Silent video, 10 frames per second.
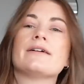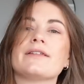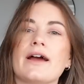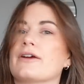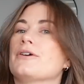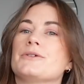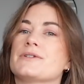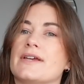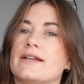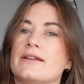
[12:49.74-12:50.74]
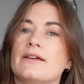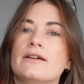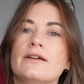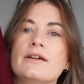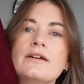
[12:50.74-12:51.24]
that I got those in
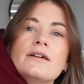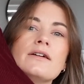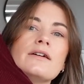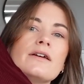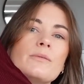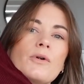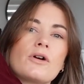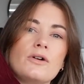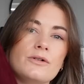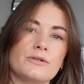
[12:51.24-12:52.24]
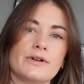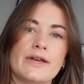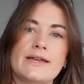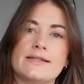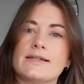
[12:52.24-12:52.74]
one go
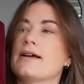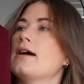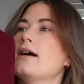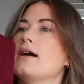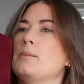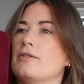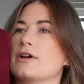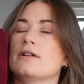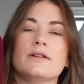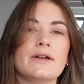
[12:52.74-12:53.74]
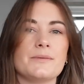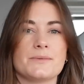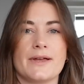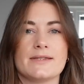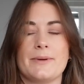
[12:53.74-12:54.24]
is a miracle. It
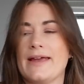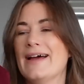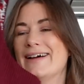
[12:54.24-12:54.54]
was meant to be.